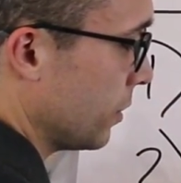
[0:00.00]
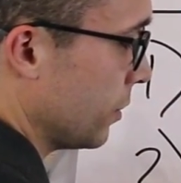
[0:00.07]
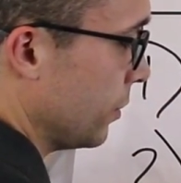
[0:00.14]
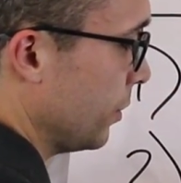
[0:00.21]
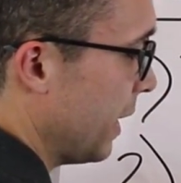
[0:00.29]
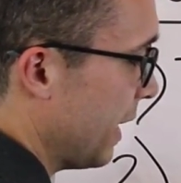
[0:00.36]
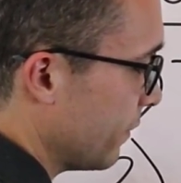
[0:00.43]

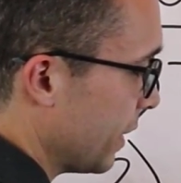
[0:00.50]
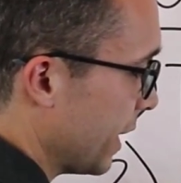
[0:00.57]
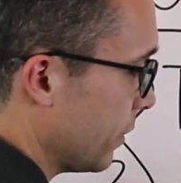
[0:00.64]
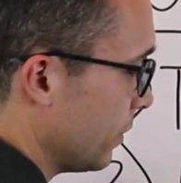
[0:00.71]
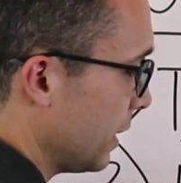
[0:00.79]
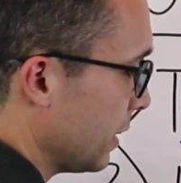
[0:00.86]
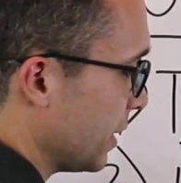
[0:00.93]
You have a,
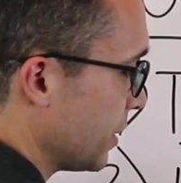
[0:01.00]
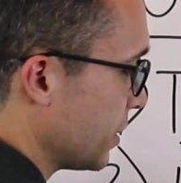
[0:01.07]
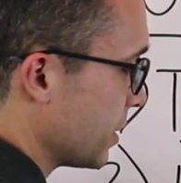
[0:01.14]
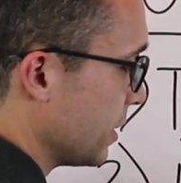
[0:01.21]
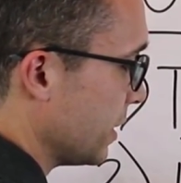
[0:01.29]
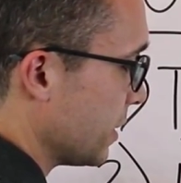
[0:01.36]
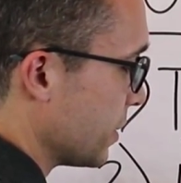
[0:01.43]
well,
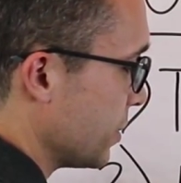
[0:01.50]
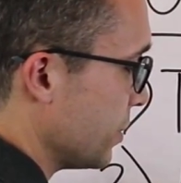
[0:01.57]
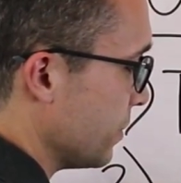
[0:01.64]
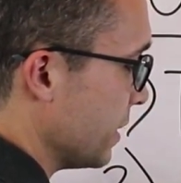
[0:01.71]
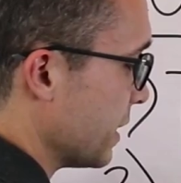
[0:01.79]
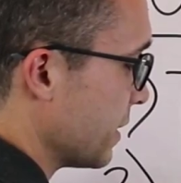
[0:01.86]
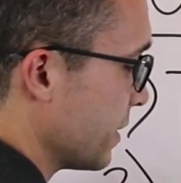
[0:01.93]
let's
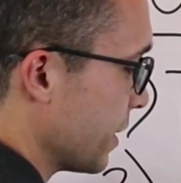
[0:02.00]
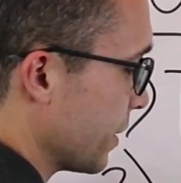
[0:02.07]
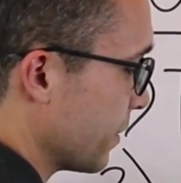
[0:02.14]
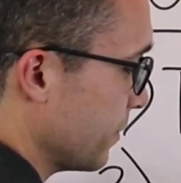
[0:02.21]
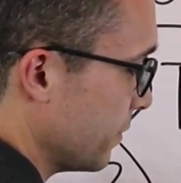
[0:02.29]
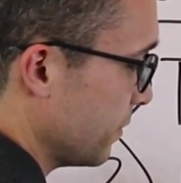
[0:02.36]
do this here.